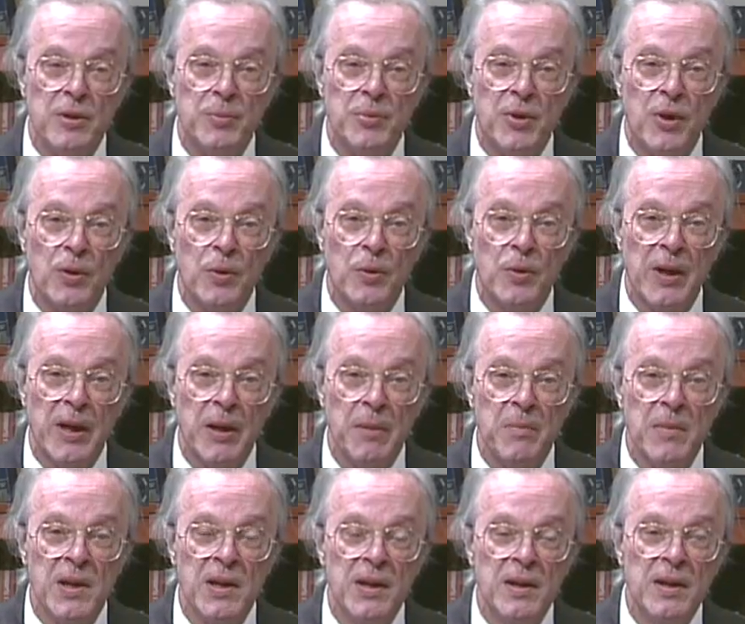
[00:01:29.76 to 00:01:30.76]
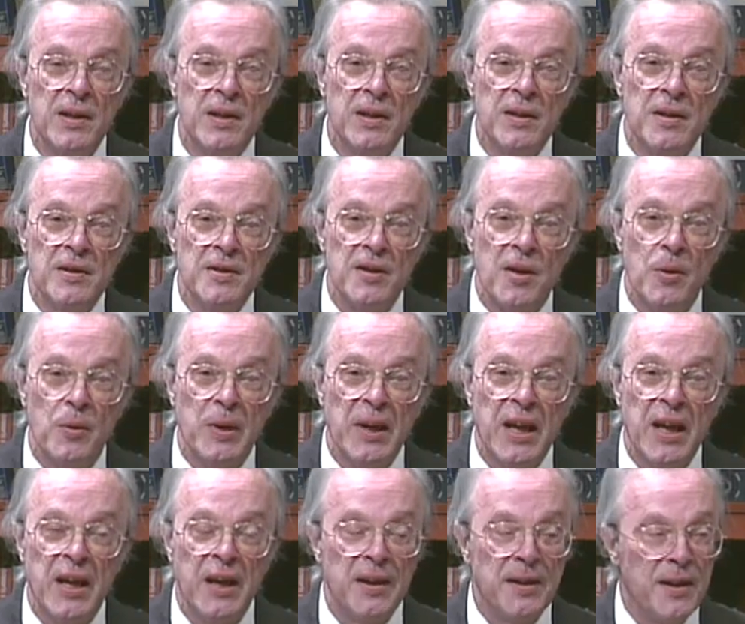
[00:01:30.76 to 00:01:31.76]
Program. So
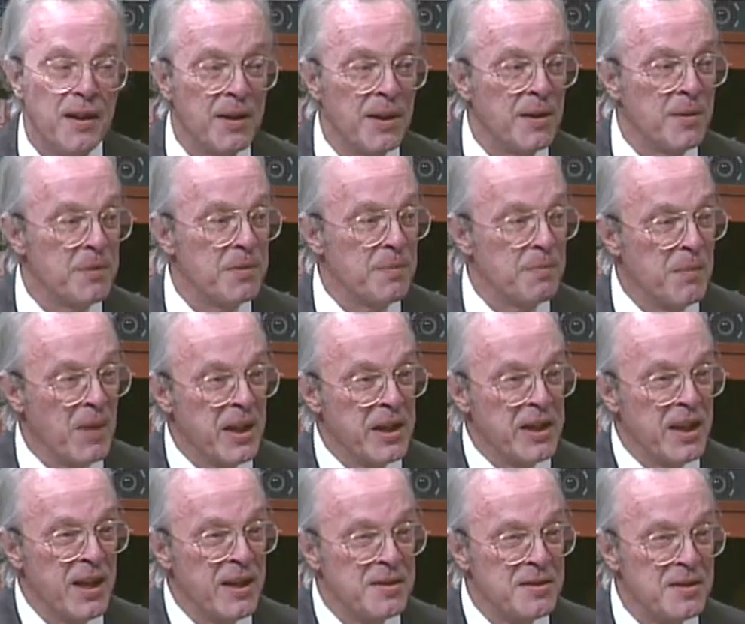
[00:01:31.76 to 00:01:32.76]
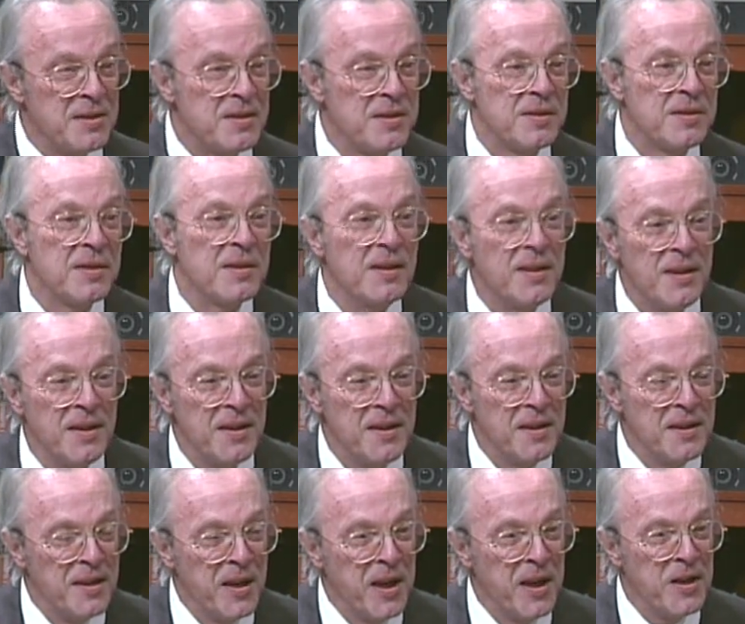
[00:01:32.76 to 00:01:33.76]
again, my guests,
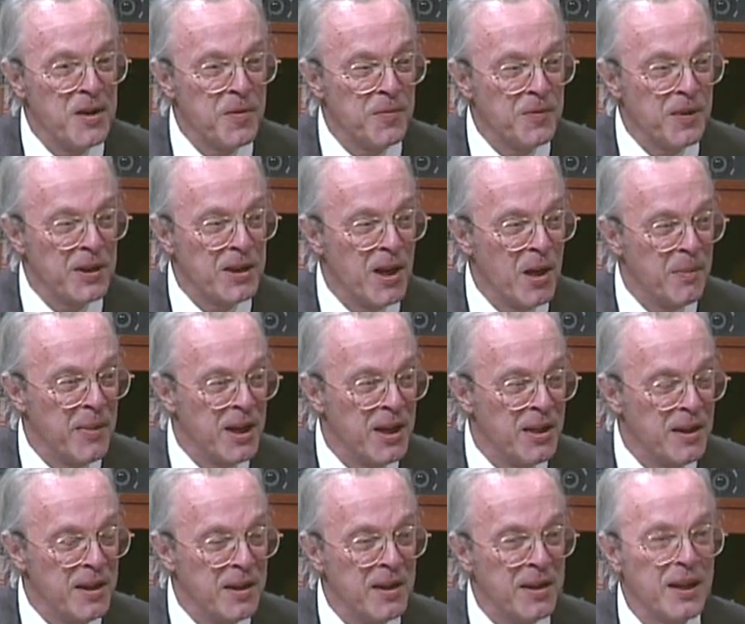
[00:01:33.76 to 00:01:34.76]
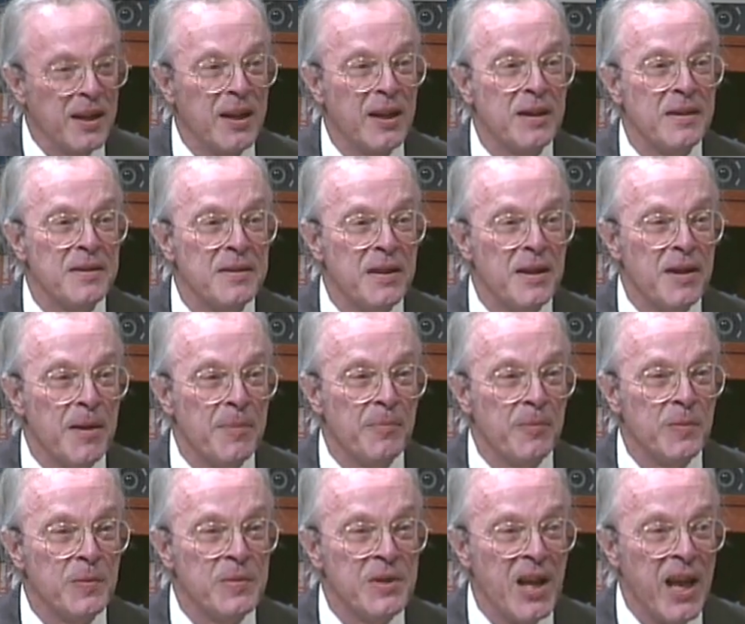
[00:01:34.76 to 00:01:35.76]
thank you for coming,
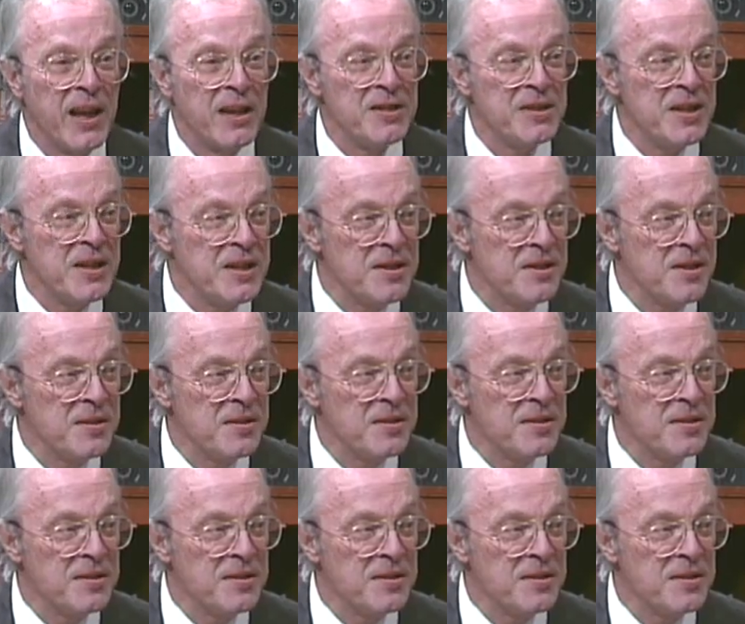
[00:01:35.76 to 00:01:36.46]
and tax season is